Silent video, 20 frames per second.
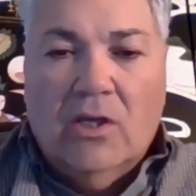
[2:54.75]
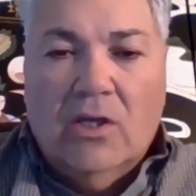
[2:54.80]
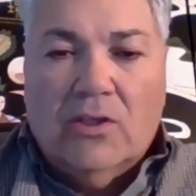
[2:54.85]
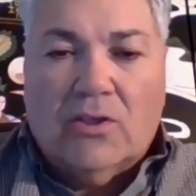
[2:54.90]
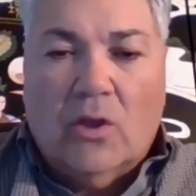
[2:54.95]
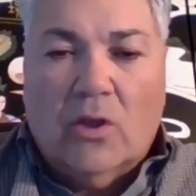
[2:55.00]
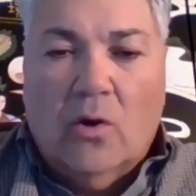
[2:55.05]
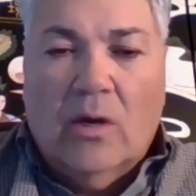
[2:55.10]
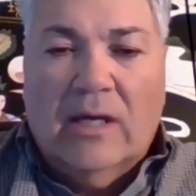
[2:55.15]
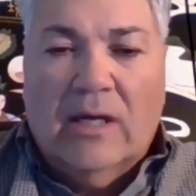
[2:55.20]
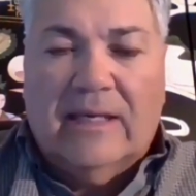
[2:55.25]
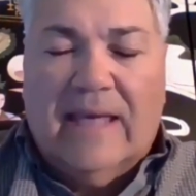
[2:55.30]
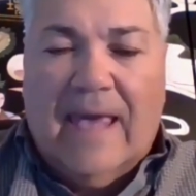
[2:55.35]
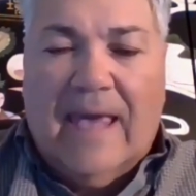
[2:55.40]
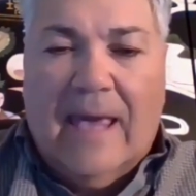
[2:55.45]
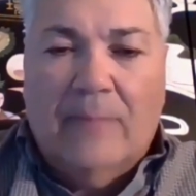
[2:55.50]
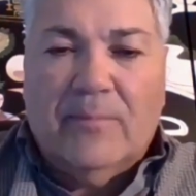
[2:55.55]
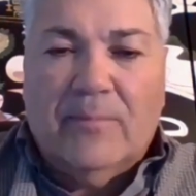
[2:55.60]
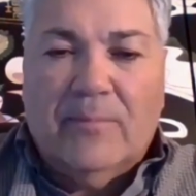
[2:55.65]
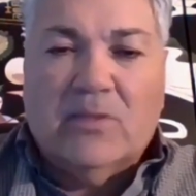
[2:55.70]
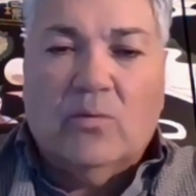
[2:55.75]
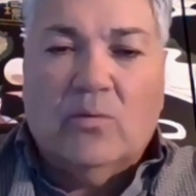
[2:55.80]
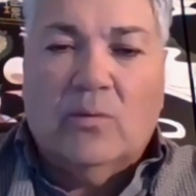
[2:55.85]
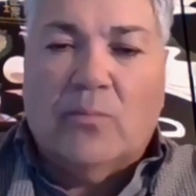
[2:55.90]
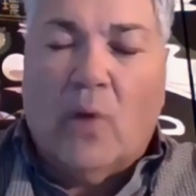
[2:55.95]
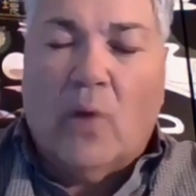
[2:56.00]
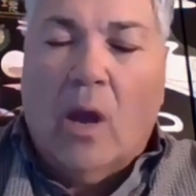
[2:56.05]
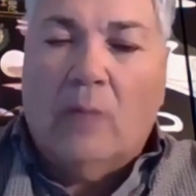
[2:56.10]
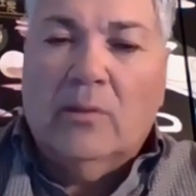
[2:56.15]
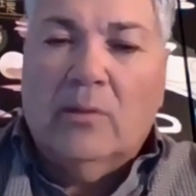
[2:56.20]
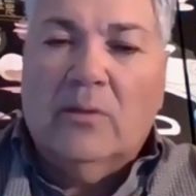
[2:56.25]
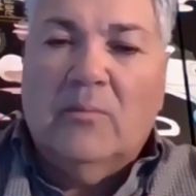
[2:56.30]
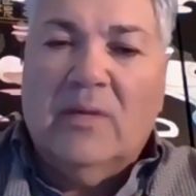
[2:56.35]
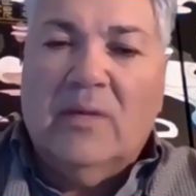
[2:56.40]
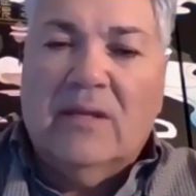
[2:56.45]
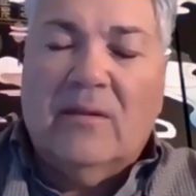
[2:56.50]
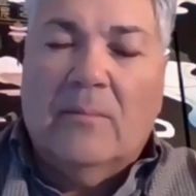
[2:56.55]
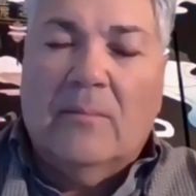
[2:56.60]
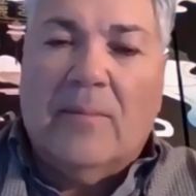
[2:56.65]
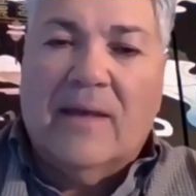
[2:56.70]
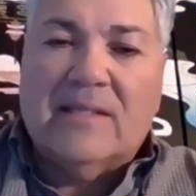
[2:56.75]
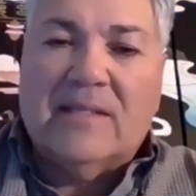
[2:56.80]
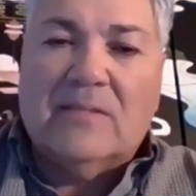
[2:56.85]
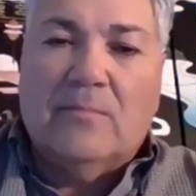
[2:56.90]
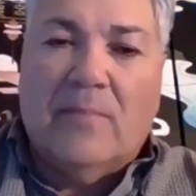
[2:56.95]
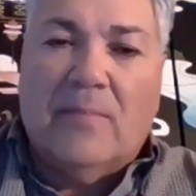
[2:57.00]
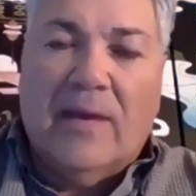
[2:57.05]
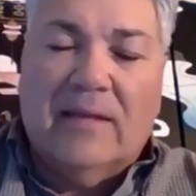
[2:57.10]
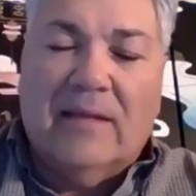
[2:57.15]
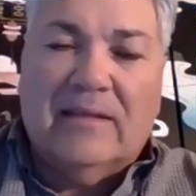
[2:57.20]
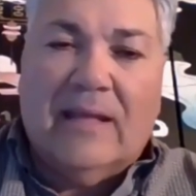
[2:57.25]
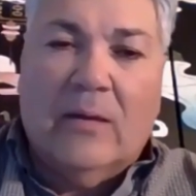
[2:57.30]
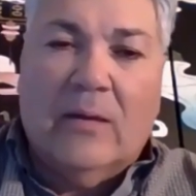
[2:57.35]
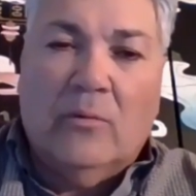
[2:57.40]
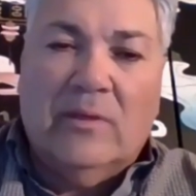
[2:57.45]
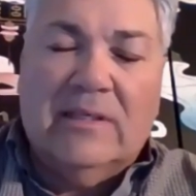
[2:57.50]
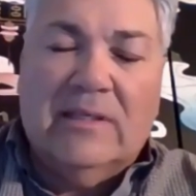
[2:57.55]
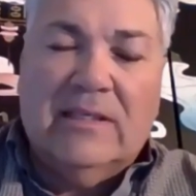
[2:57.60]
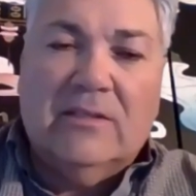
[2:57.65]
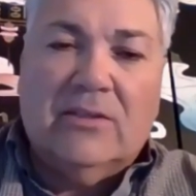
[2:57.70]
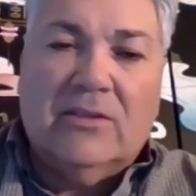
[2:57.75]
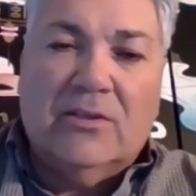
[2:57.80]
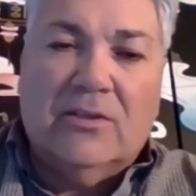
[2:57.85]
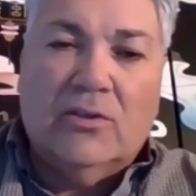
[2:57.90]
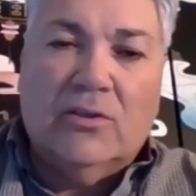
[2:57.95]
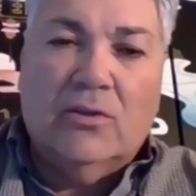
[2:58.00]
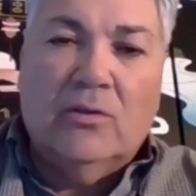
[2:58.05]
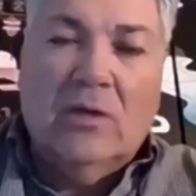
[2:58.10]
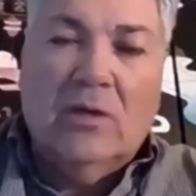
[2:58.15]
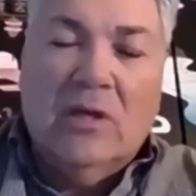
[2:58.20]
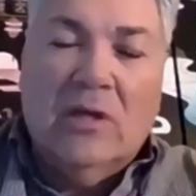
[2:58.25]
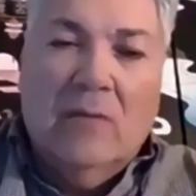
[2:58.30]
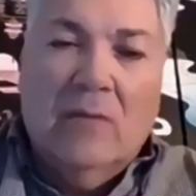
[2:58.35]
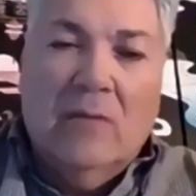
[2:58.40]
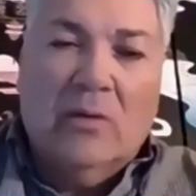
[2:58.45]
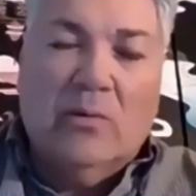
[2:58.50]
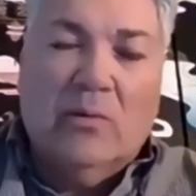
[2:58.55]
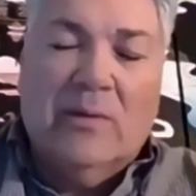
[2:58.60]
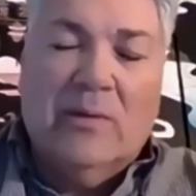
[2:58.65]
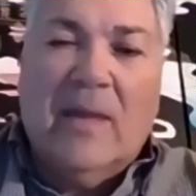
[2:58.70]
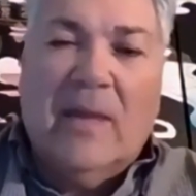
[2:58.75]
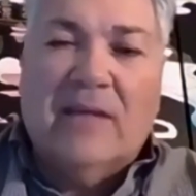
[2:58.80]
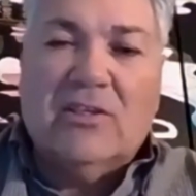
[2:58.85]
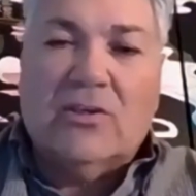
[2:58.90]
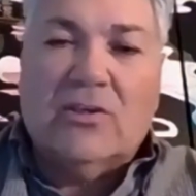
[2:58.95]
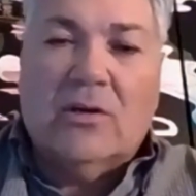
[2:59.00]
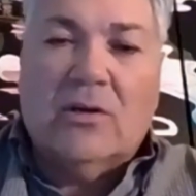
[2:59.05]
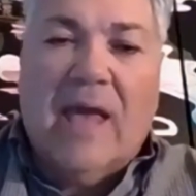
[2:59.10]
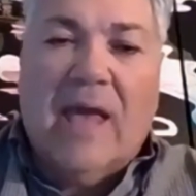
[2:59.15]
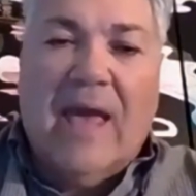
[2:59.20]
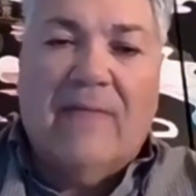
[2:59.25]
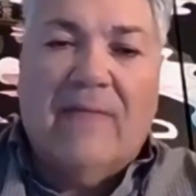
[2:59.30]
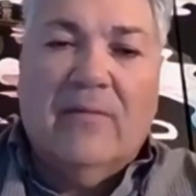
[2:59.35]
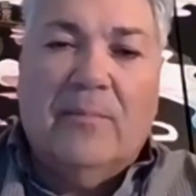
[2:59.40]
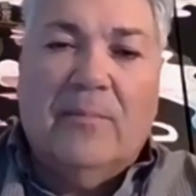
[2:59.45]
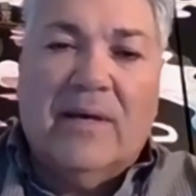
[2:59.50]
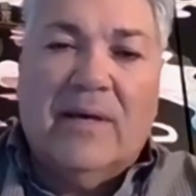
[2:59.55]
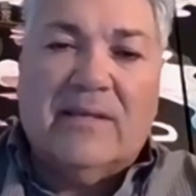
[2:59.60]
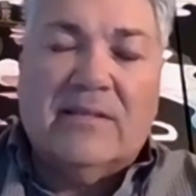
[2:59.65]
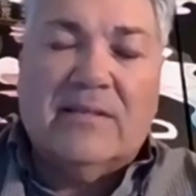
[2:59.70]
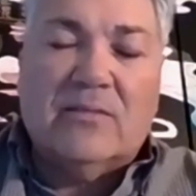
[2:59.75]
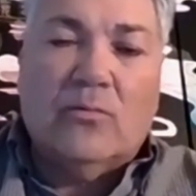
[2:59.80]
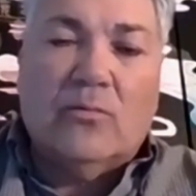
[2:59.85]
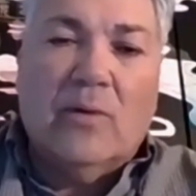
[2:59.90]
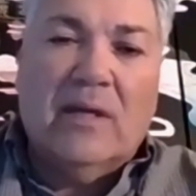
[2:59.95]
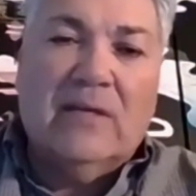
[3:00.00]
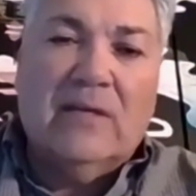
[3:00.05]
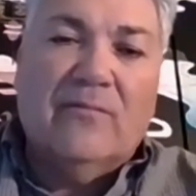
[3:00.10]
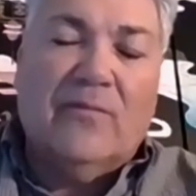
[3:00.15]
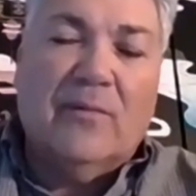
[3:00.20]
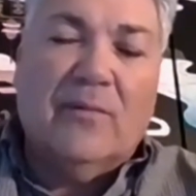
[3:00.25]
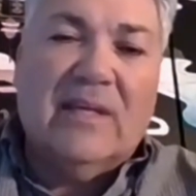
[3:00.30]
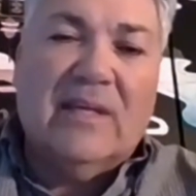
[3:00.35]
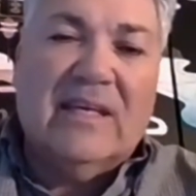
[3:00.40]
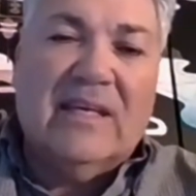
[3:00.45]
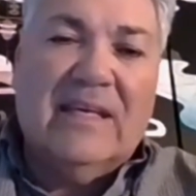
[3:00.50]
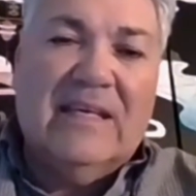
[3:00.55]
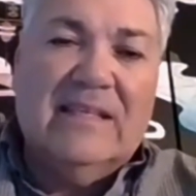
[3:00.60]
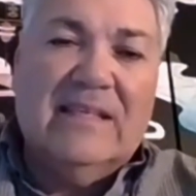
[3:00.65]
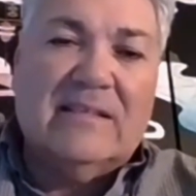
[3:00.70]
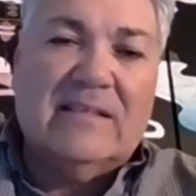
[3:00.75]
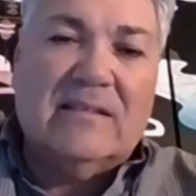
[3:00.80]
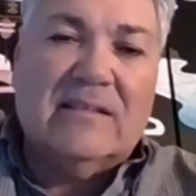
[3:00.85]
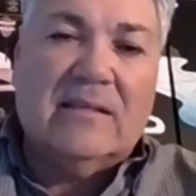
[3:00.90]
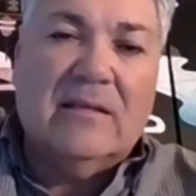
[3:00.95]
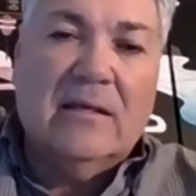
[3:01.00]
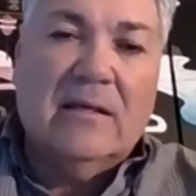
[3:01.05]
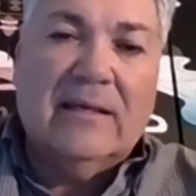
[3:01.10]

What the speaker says: So a campus would probably be the best bet that we need to do, but we'd make sure to have a bus running from the east